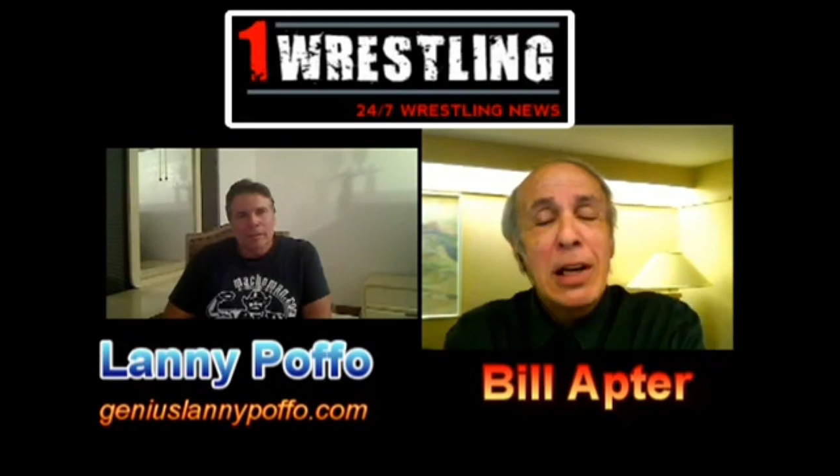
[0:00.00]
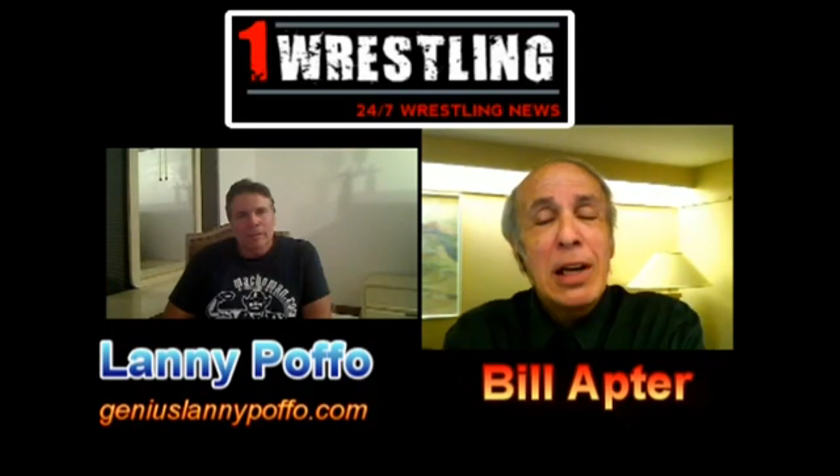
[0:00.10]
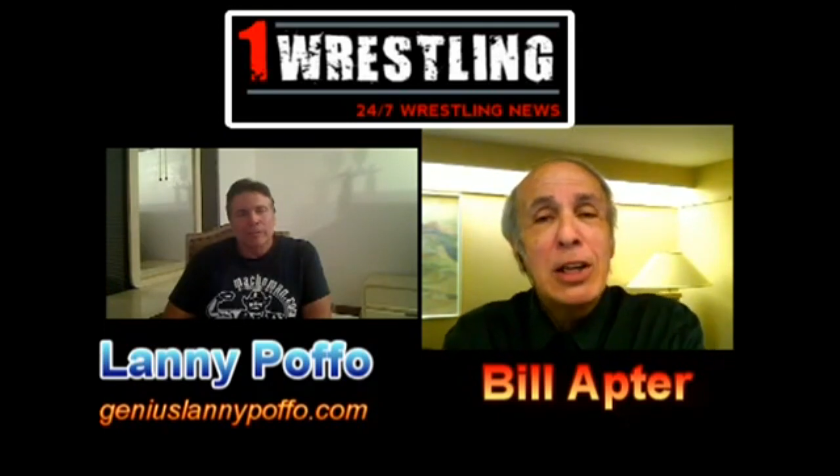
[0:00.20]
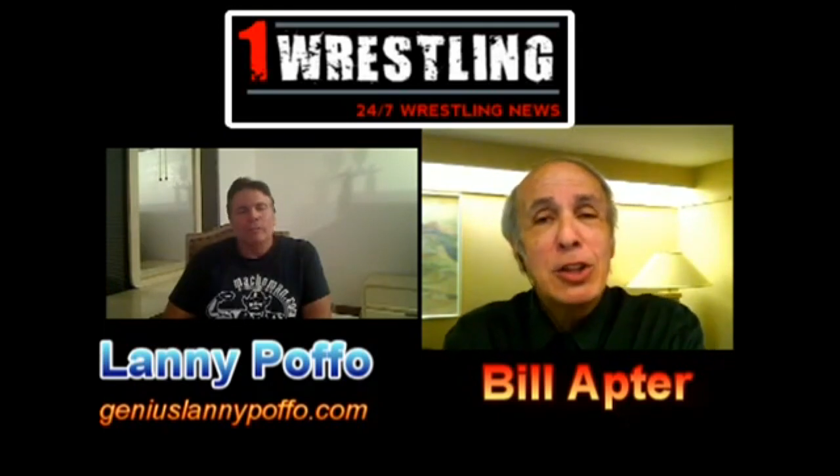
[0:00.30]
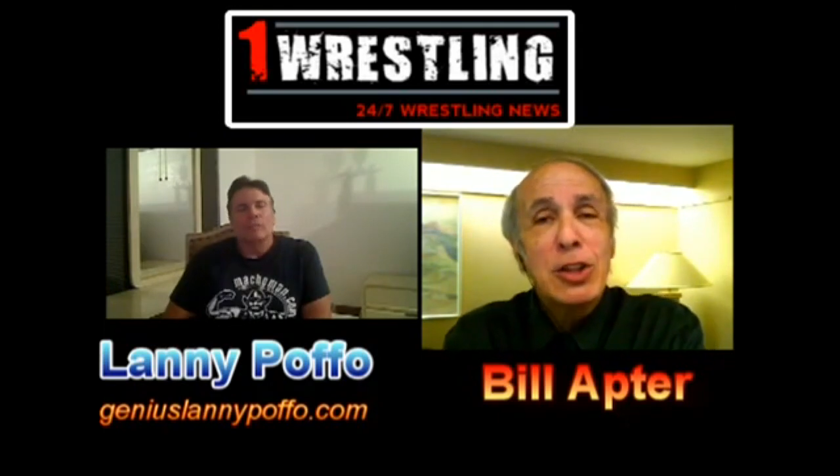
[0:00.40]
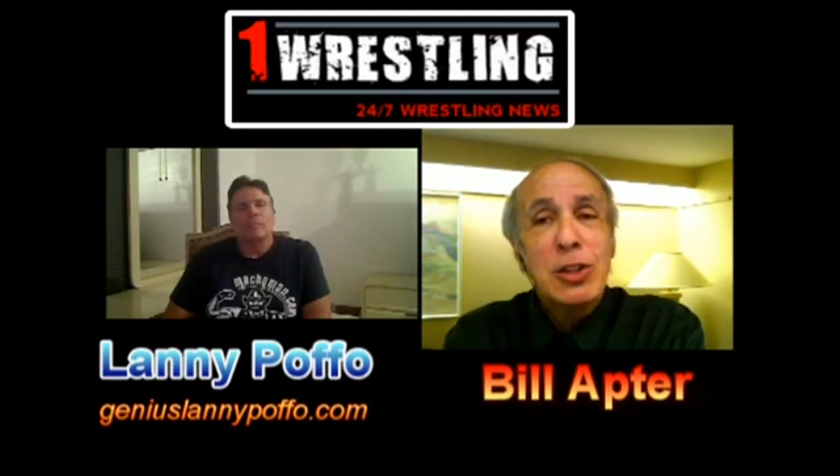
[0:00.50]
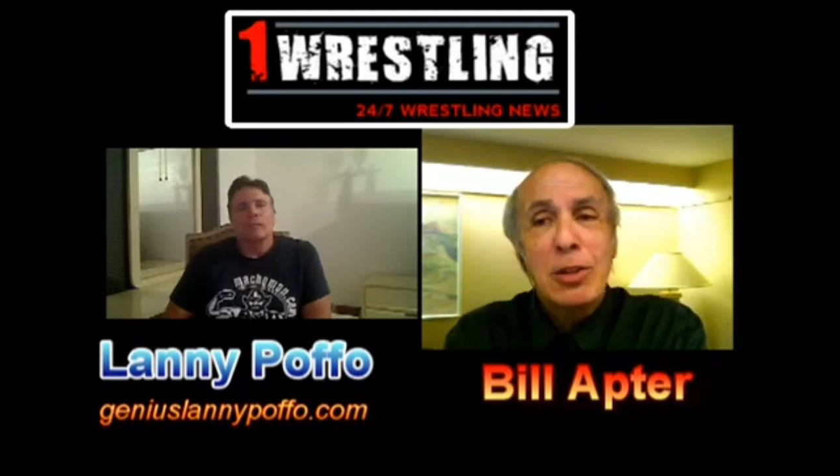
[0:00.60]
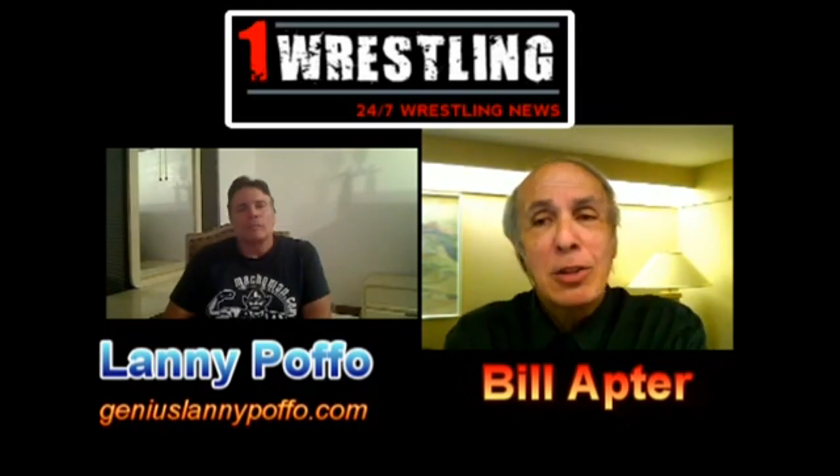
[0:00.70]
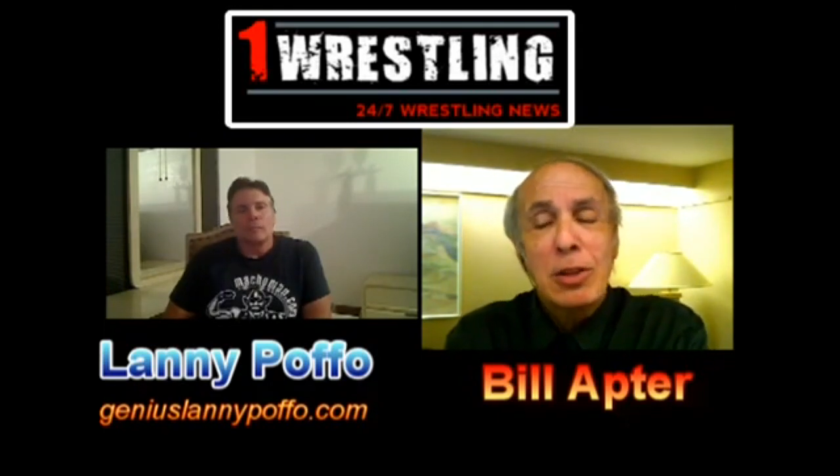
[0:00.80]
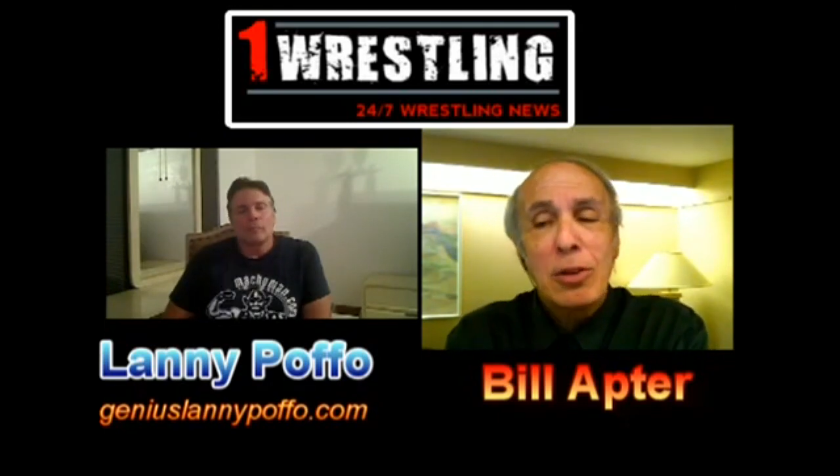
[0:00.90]
his
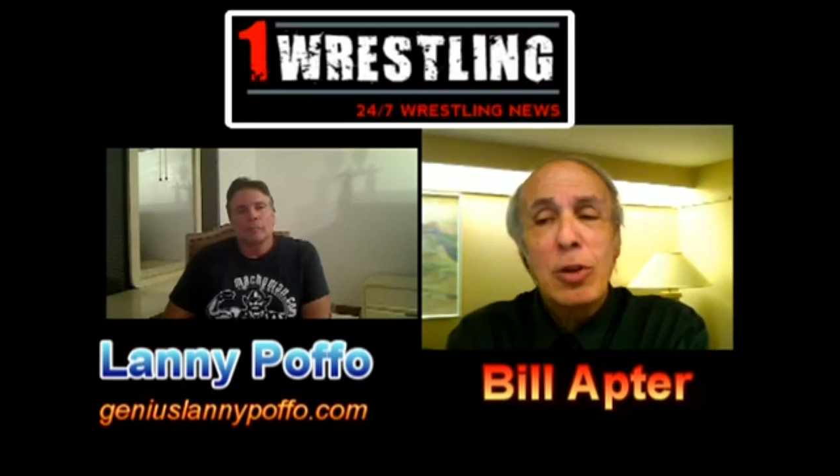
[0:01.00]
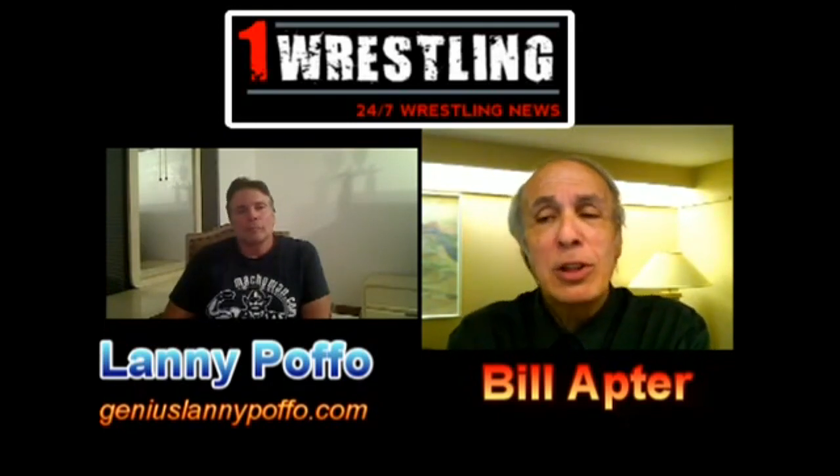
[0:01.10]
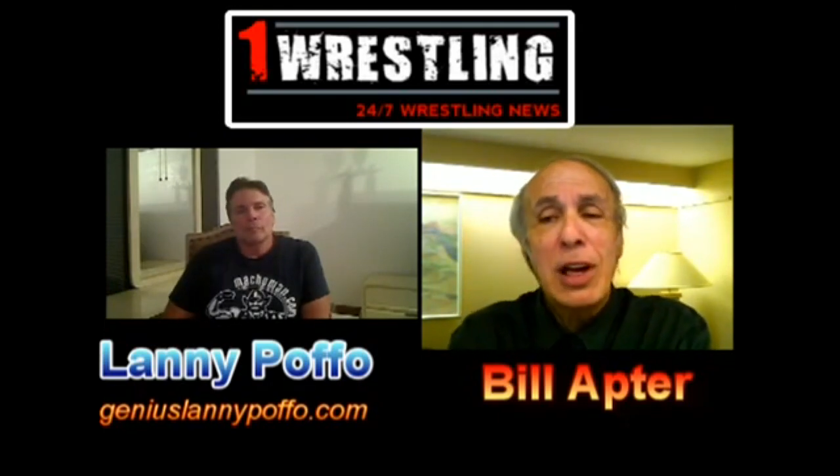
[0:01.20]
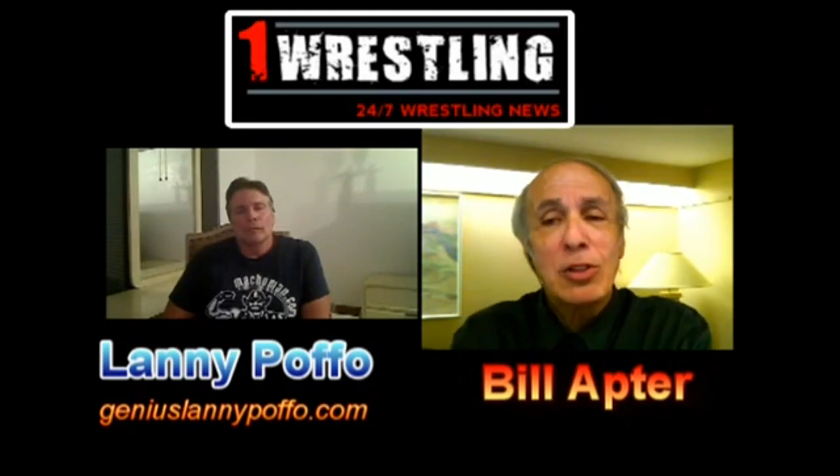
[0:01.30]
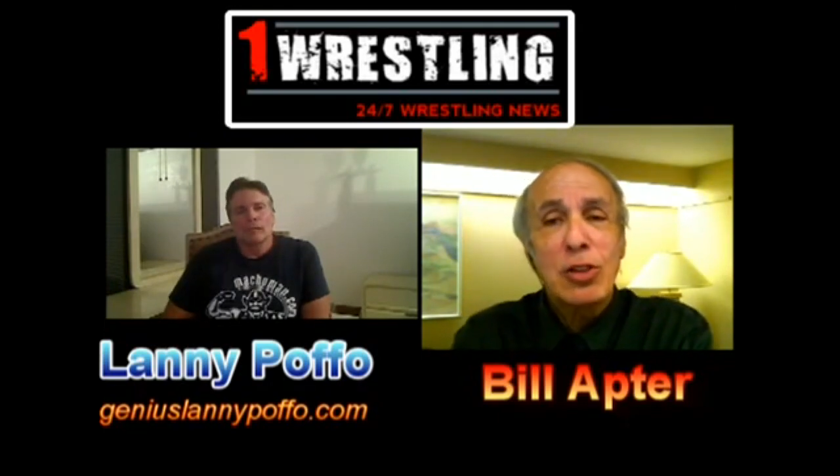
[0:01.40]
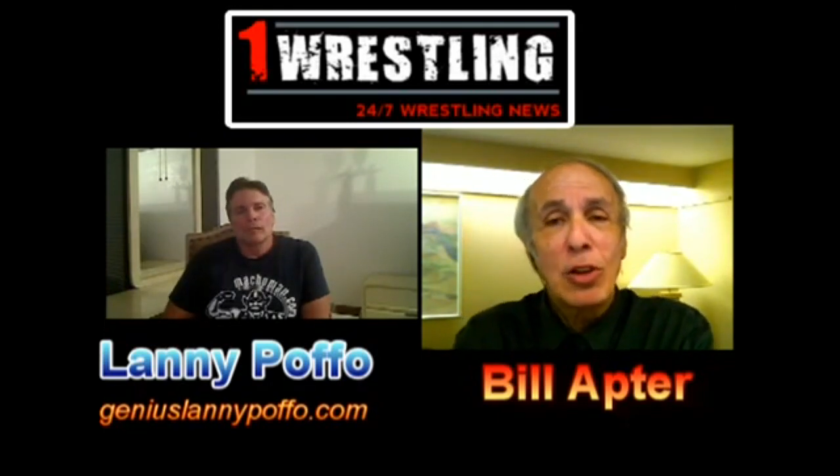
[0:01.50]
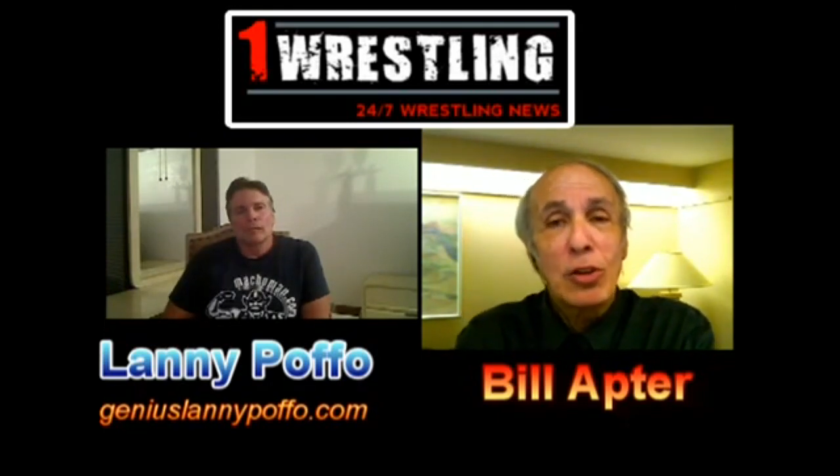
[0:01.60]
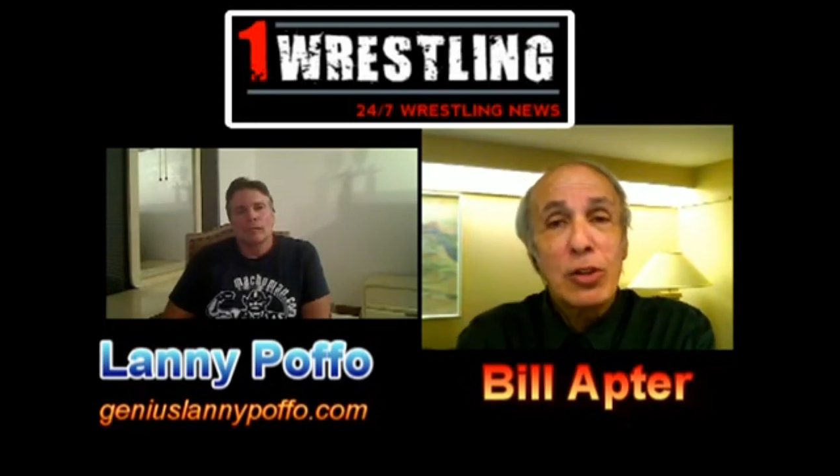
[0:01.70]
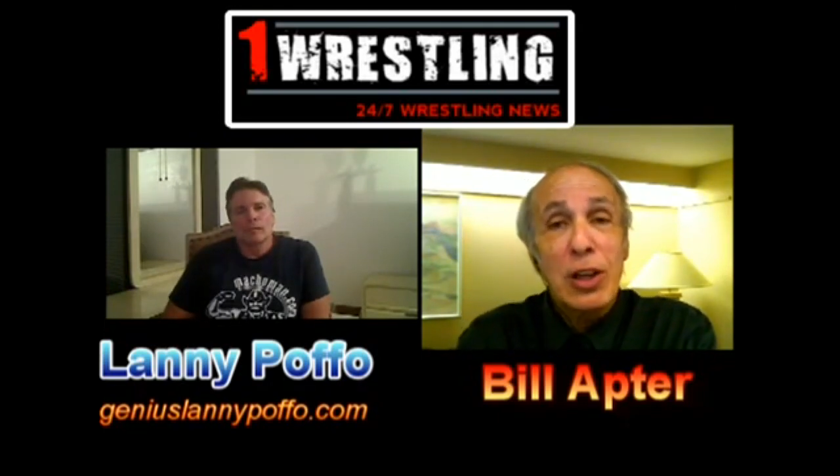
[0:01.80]
credentials